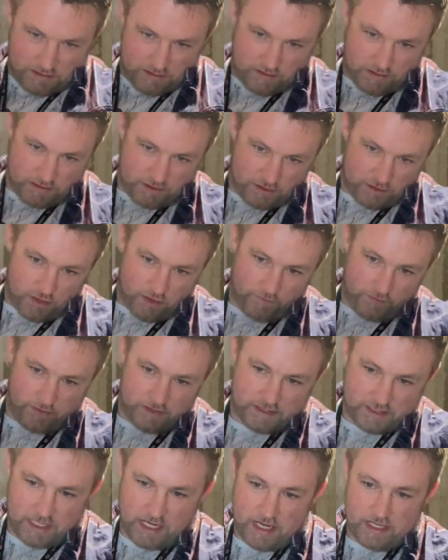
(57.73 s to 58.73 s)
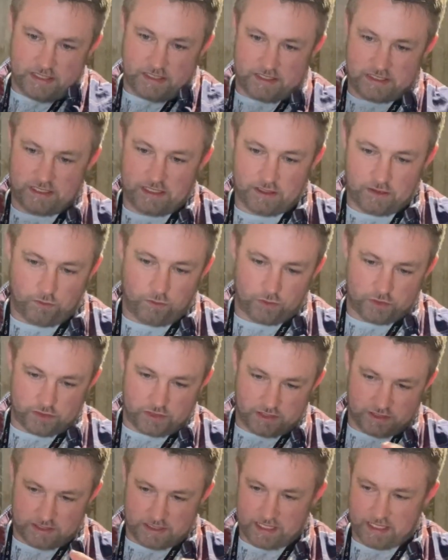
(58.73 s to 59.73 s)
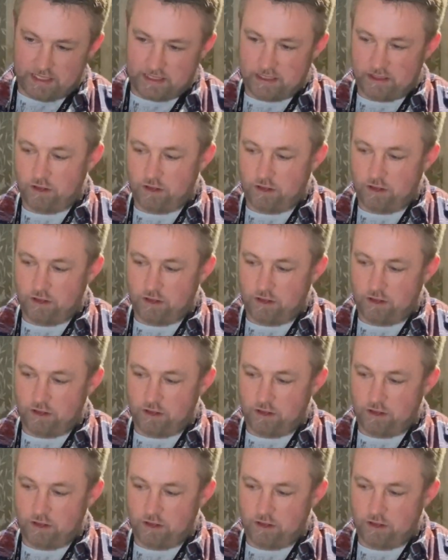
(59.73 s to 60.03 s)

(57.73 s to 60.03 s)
it's not a very tight seal once you tear that